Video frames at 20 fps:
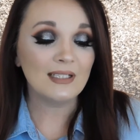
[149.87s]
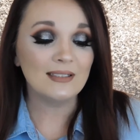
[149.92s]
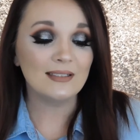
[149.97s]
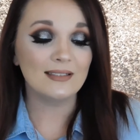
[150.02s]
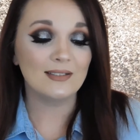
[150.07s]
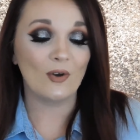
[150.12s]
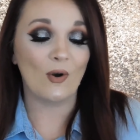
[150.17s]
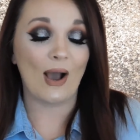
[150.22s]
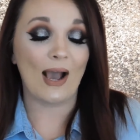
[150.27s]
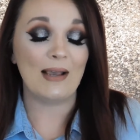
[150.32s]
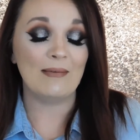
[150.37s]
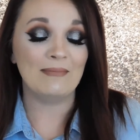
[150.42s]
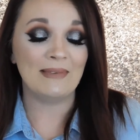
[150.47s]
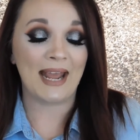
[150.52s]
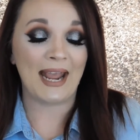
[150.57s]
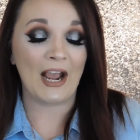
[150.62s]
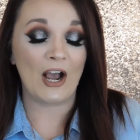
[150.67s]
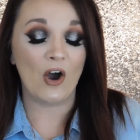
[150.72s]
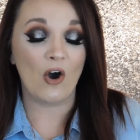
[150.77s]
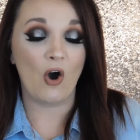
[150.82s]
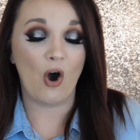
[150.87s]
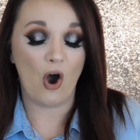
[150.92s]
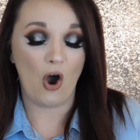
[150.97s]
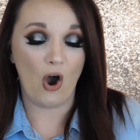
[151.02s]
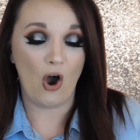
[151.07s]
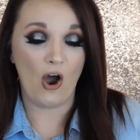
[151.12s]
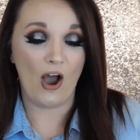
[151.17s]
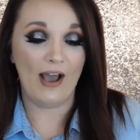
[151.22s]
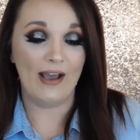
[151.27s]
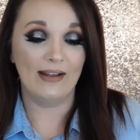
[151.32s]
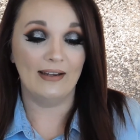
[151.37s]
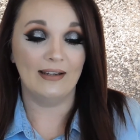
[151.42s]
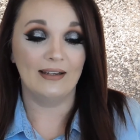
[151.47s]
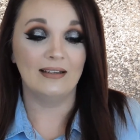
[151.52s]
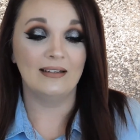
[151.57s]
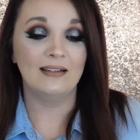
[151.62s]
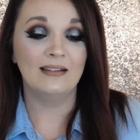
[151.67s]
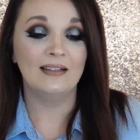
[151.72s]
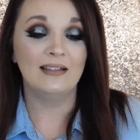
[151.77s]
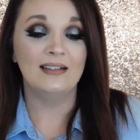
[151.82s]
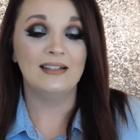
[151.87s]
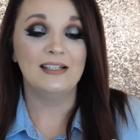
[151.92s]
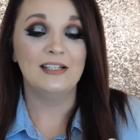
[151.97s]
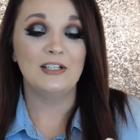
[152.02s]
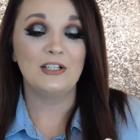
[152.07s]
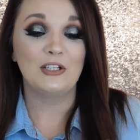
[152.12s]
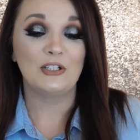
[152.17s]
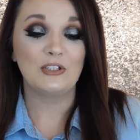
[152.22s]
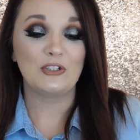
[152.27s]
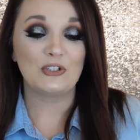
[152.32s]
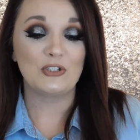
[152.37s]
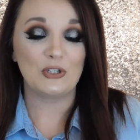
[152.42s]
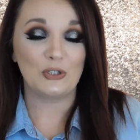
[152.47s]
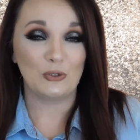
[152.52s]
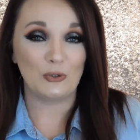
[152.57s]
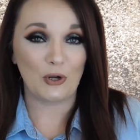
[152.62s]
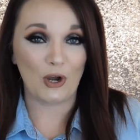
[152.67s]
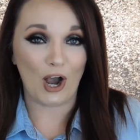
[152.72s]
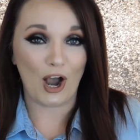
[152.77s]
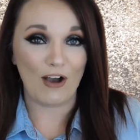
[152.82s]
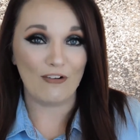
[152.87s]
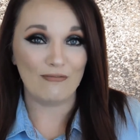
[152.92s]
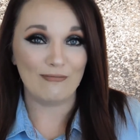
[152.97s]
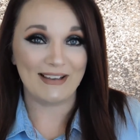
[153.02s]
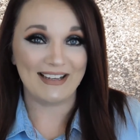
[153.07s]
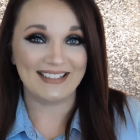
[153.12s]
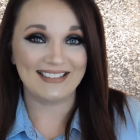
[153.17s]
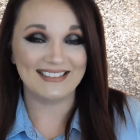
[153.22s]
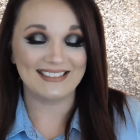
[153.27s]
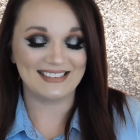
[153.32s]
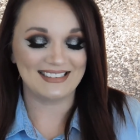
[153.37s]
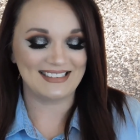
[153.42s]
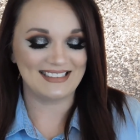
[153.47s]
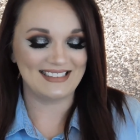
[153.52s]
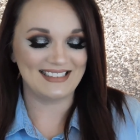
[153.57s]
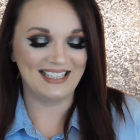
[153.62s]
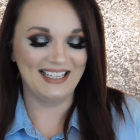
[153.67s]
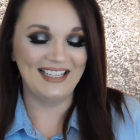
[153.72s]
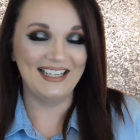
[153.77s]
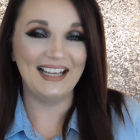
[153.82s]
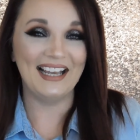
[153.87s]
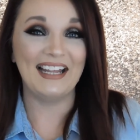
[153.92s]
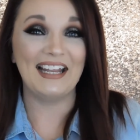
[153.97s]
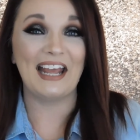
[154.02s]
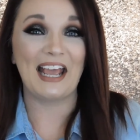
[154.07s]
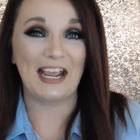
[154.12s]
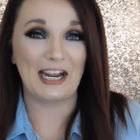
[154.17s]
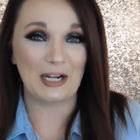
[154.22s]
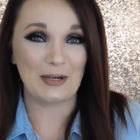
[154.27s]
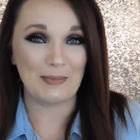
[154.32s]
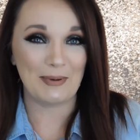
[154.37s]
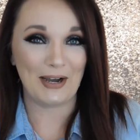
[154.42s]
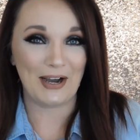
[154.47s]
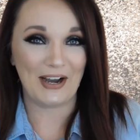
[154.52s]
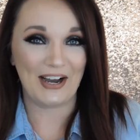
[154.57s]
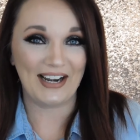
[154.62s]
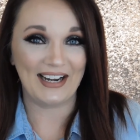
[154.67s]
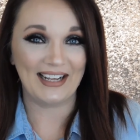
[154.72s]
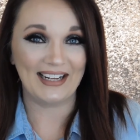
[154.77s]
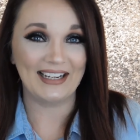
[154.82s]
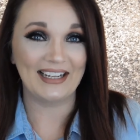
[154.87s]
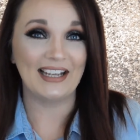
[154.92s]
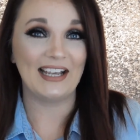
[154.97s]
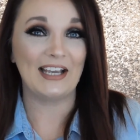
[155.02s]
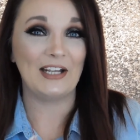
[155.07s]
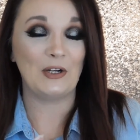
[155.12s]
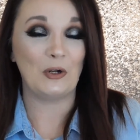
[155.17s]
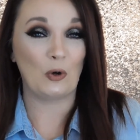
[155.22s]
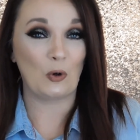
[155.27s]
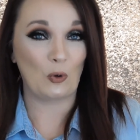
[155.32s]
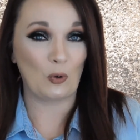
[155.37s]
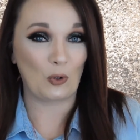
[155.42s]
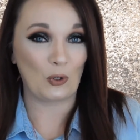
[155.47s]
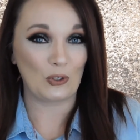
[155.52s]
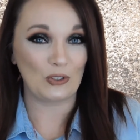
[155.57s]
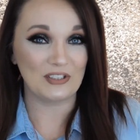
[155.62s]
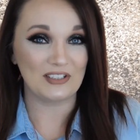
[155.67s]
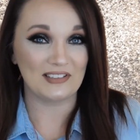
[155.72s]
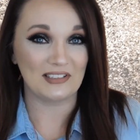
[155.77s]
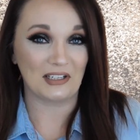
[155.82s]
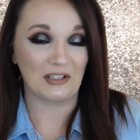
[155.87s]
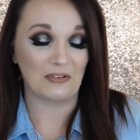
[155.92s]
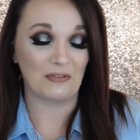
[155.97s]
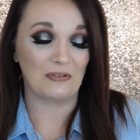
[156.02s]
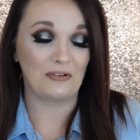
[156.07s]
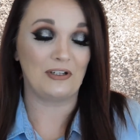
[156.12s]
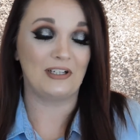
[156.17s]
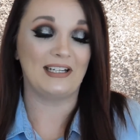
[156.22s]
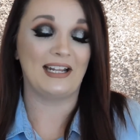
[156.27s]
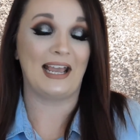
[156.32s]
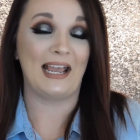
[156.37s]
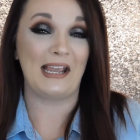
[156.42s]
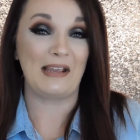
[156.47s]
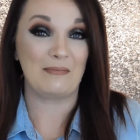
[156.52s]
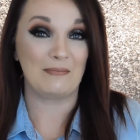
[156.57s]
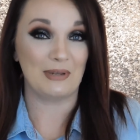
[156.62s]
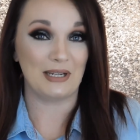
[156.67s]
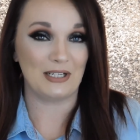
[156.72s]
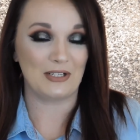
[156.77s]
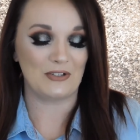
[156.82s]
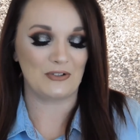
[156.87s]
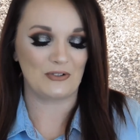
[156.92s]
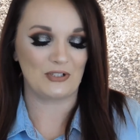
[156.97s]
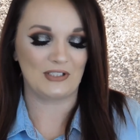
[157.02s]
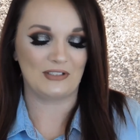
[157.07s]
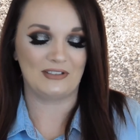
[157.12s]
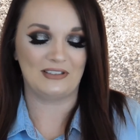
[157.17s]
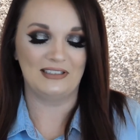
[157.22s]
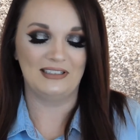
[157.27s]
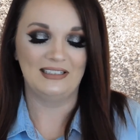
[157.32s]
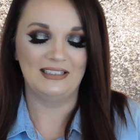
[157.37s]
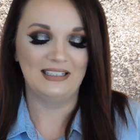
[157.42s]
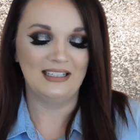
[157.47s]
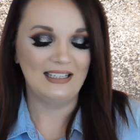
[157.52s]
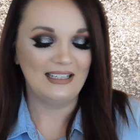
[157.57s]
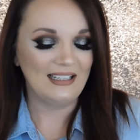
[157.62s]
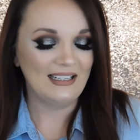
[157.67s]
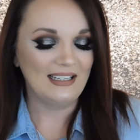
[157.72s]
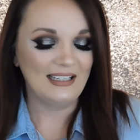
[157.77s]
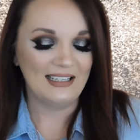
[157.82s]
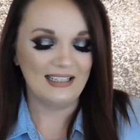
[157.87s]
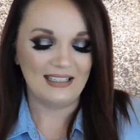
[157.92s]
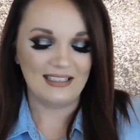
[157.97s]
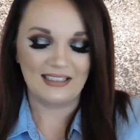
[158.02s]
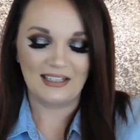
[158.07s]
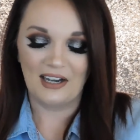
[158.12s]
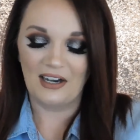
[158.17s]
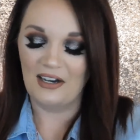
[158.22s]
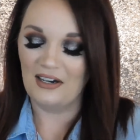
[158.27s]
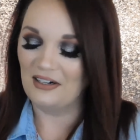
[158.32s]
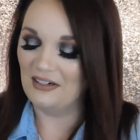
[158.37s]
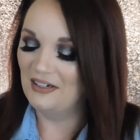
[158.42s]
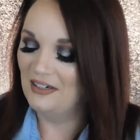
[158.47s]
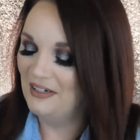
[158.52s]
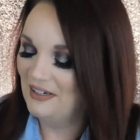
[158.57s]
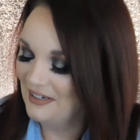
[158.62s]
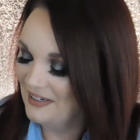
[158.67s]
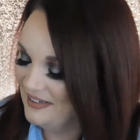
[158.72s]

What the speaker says: So I'm now on 2 cough medicines, an antibiotic, an oral steroid, and Benadryl. Y'all,